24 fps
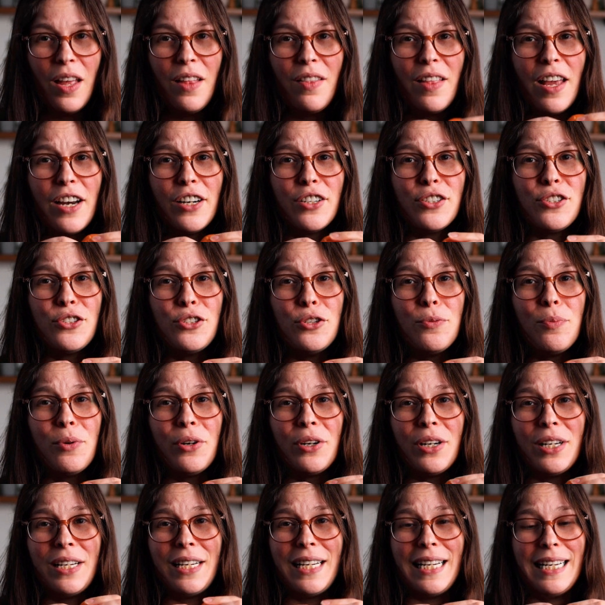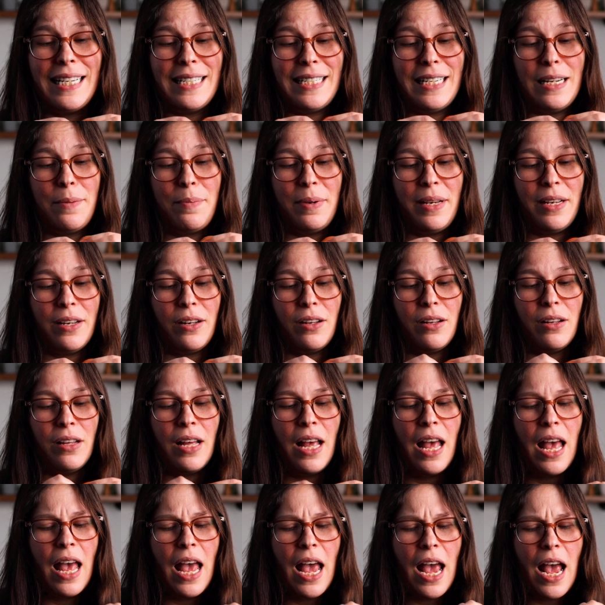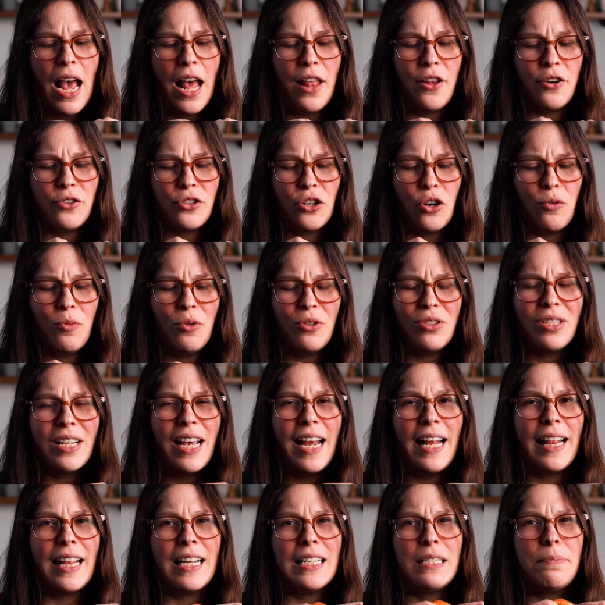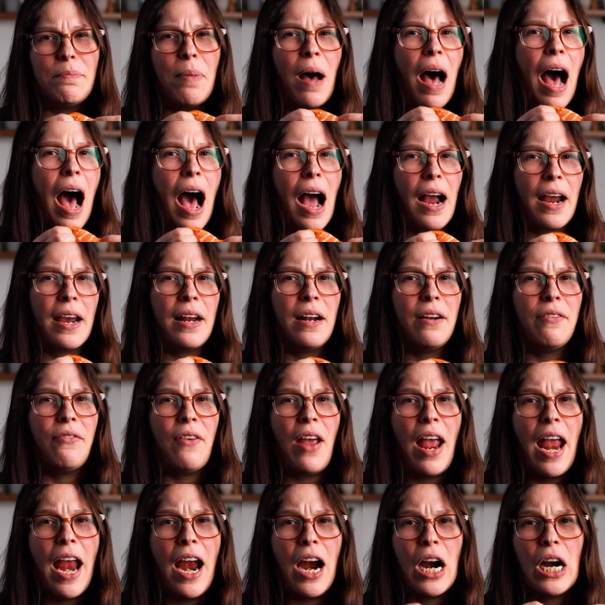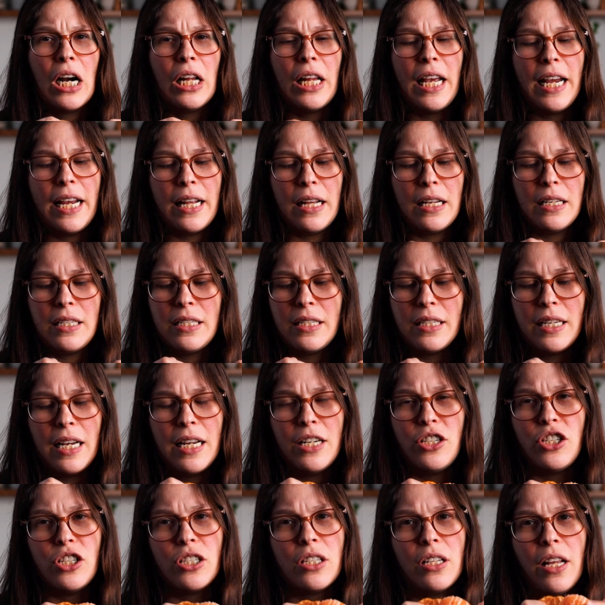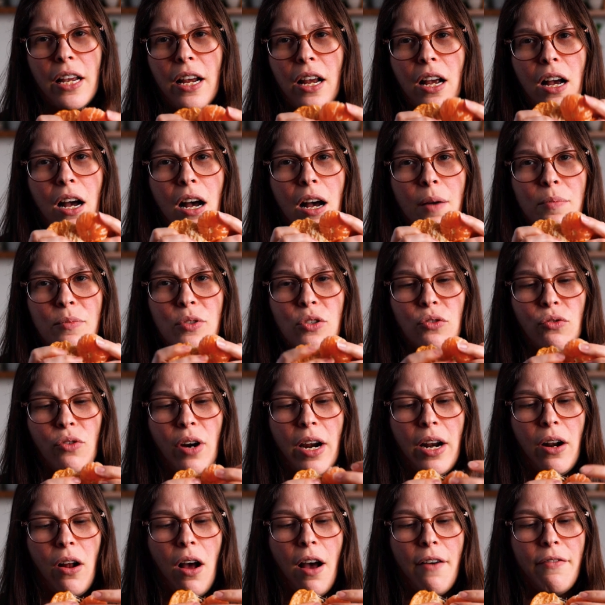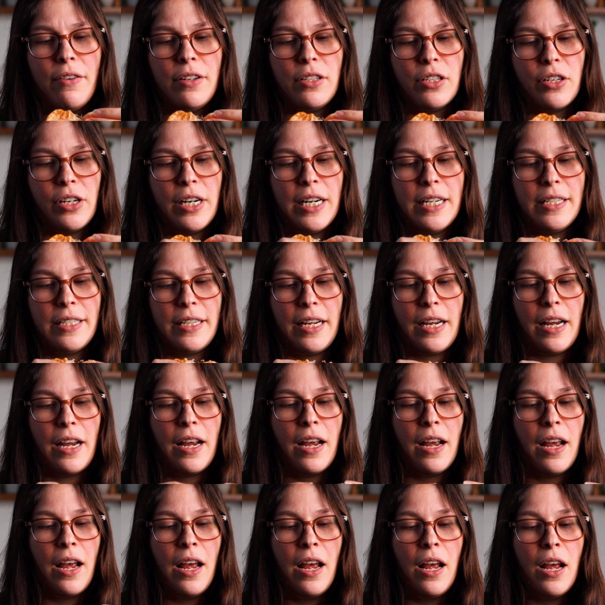They are super easy to peel, and there's almost like this pocket of air, like the skin just like comes right off. It's crazy.